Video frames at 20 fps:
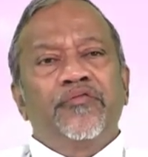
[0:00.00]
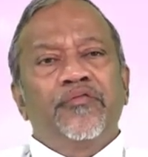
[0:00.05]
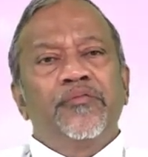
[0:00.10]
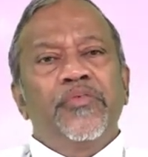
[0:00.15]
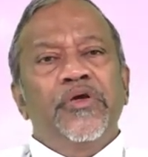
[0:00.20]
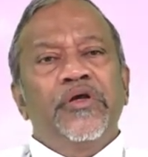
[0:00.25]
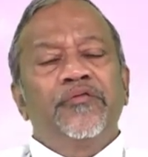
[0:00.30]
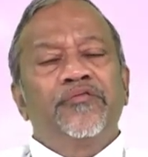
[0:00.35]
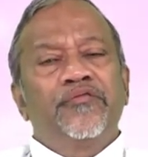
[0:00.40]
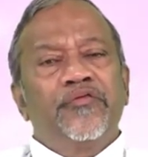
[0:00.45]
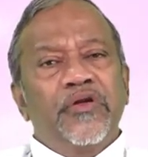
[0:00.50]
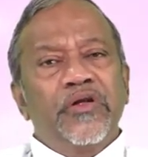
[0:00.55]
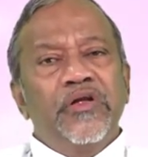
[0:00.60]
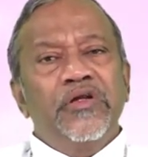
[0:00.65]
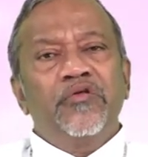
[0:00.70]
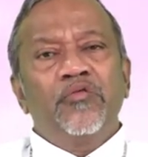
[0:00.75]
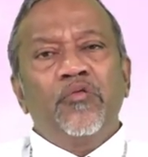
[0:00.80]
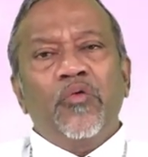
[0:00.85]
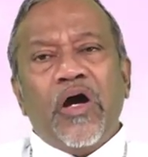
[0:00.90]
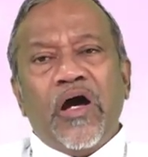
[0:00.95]
be free
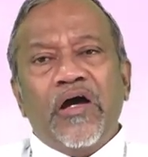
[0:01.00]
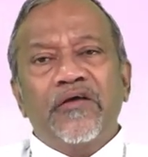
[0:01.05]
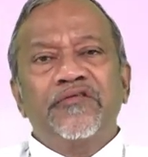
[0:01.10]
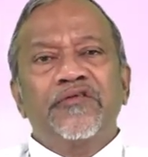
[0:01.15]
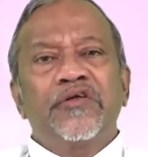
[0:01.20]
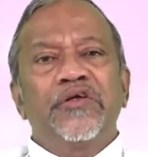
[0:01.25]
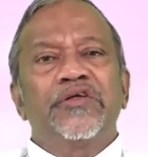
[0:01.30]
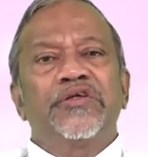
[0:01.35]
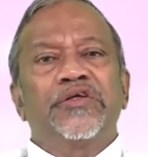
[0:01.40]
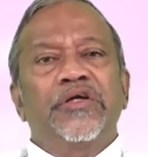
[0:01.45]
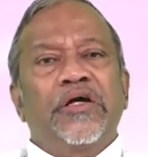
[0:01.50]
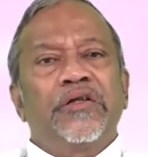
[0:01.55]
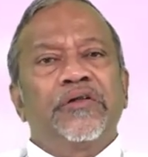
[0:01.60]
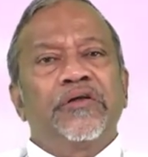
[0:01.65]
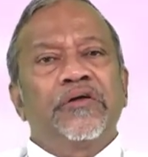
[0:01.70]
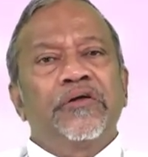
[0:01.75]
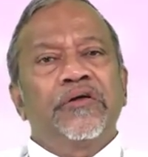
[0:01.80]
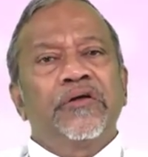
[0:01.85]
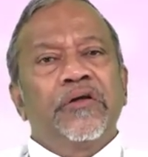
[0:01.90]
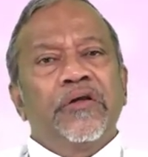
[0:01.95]
to ask each
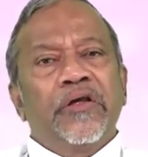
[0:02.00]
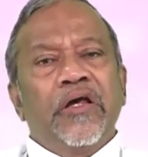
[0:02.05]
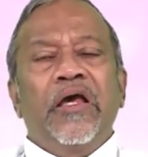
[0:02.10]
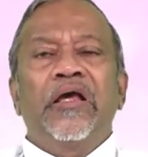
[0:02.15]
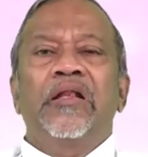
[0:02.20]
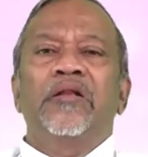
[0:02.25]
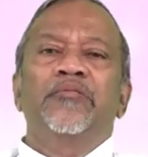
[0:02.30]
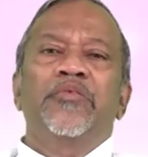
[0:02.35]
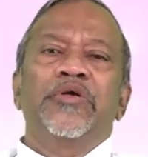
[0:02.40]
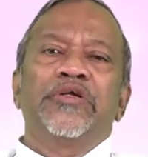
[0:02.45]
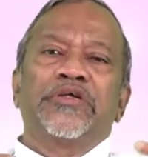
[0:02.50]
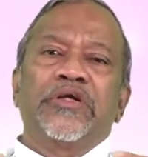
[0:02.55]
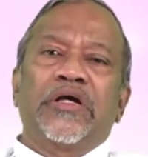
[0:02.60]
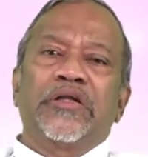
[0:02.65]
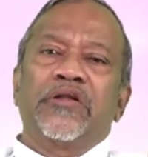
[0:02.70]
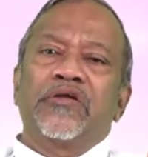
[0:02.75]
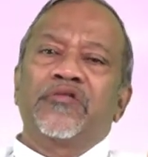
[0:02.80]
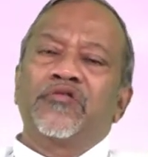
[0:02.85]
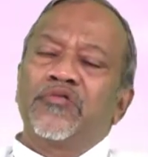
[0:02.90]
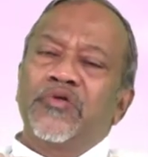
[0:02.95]
other, help each
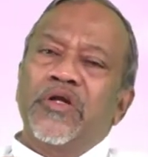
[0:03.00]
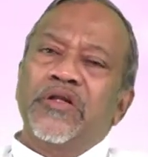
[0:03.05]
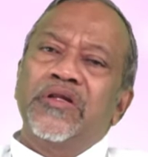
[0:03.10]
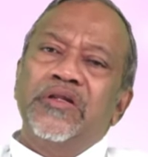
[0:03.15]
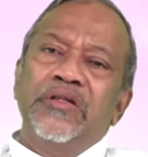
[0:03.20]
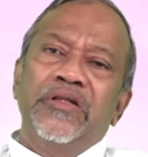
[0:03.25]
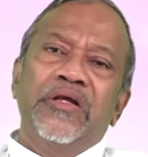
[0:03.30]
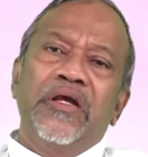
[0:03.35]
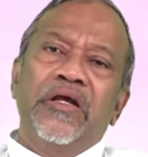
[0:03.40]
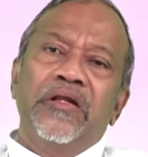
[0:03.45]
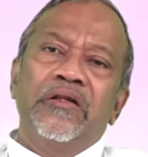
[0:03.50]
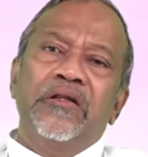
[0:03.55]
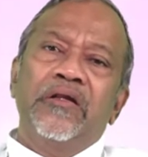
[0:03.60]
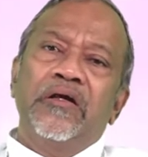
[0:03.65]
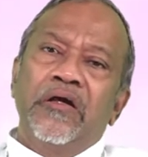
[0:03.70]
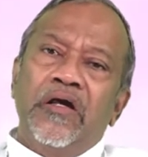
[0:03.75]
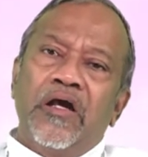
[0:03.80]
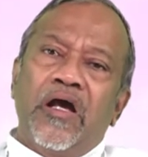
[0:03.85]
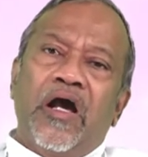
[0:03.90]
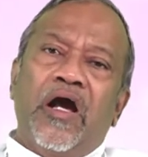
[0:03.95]
other, so that in the end,
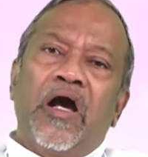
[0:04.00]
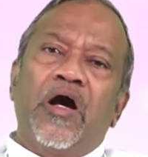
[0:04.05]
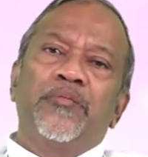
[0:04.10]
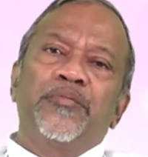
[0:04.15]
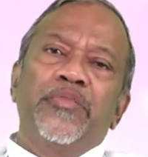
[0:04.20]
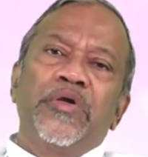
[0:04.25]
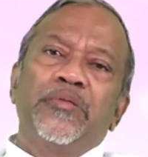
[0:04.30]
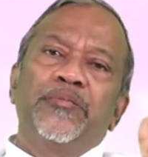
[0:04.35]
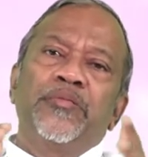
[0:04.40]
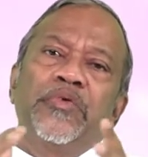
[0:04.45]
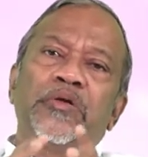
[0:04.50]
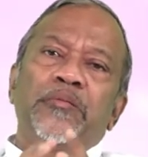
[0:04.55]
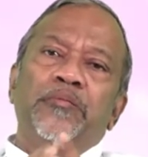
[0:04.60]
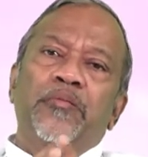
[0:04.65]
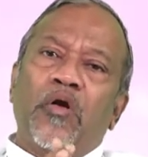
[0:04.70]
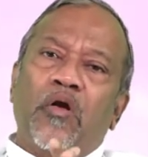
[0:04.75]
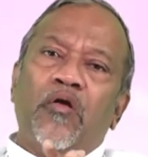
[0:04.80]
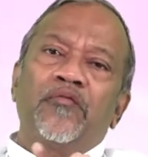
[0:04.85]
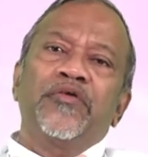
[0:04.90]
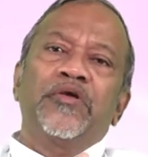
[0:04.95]
our people
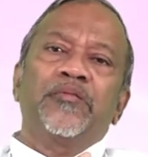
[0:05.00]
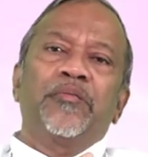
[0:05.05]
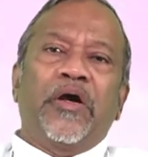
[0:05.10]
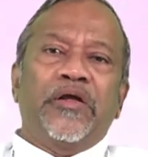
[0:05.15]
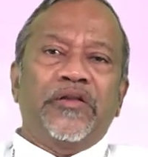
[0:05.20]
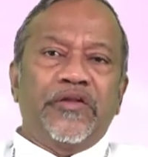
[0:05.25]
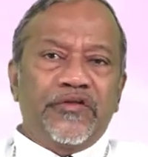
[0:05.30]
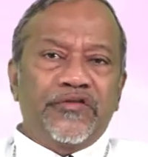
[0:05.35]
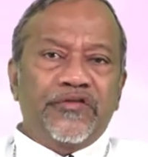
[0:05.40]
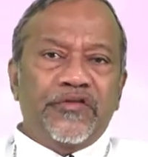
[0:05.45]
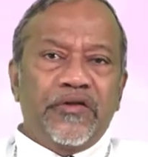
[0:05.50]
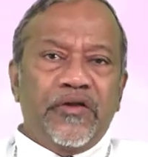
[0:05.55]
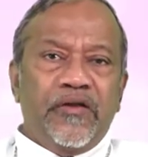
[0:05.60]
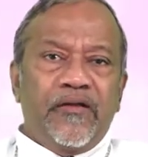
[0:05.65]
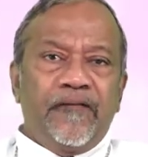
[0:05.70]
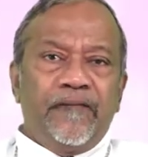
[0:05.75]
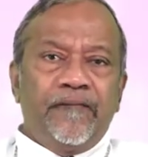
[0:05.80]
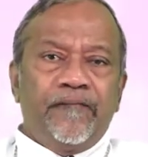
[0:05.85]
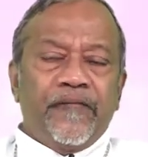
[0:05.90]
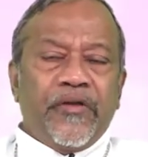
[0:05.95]
profit by this.
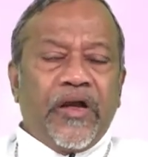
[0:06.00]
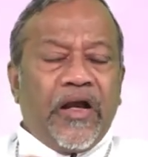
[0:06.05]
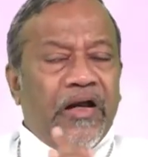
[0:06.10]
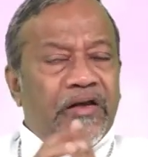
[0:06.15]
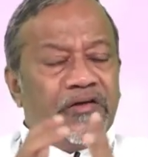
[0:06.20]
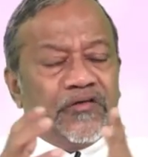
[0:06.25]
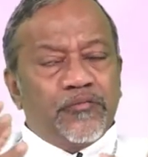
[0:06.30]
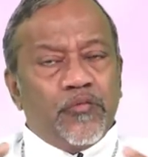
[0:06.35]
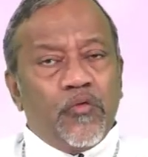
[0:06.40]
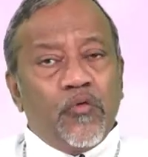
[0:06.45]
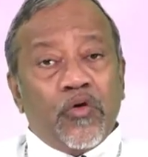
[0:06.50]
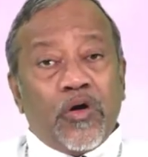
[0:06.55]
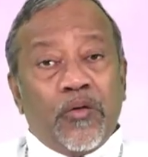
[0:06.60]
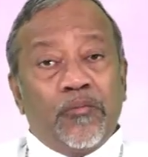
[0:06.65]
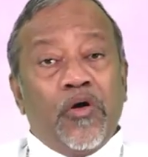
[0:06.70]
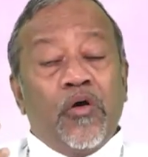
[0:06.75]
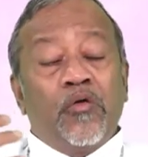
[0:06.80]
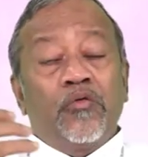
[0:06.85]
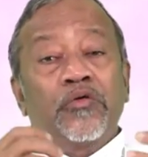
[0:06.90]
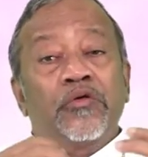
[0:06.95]
I spoke
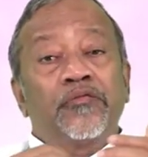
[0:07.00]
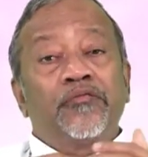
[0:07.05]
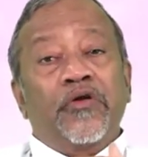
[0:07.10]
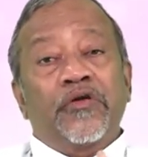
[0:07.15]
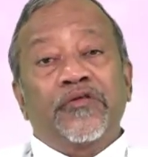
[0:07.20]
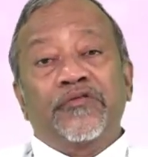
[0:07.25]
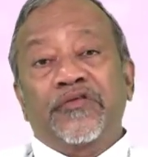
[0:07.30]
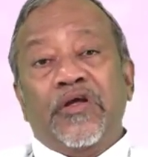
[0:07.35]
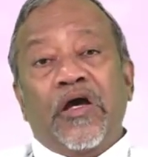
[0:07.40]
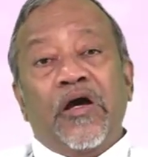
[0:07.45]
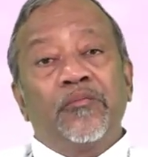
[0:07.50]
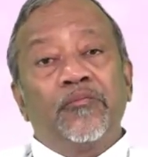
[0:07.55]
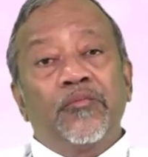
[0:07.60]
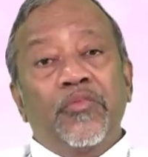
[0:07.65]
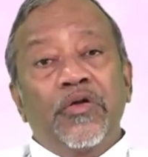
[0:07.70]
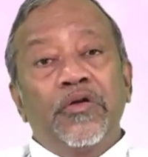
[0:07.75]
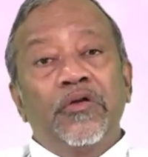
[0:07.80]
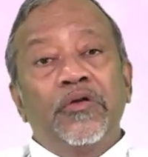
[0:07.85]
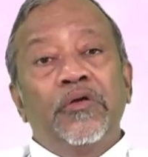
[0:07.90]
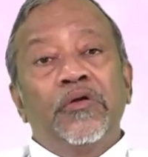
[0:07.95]
about, for
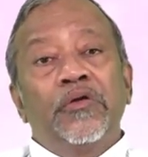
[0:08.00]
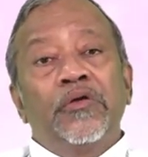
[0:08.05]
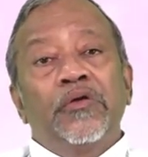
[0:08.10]
example,